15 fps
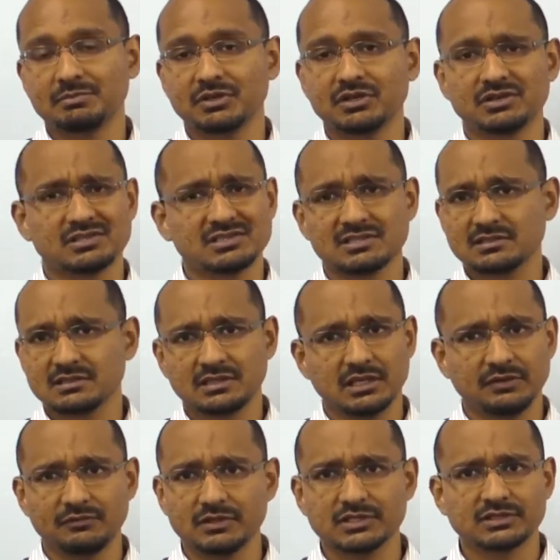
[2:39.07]
Because
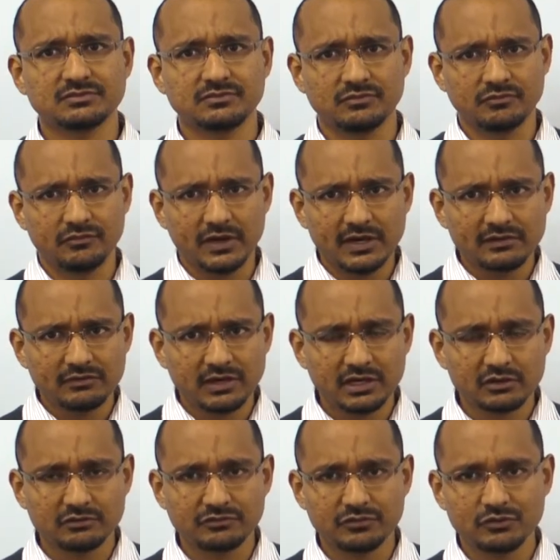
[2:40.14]
if it's
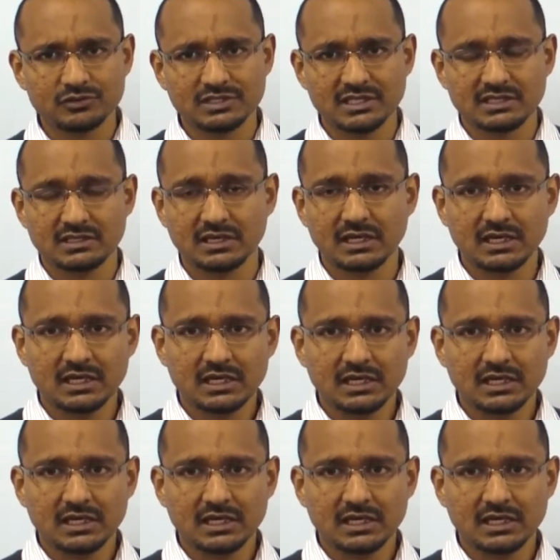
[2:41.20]
very confusing,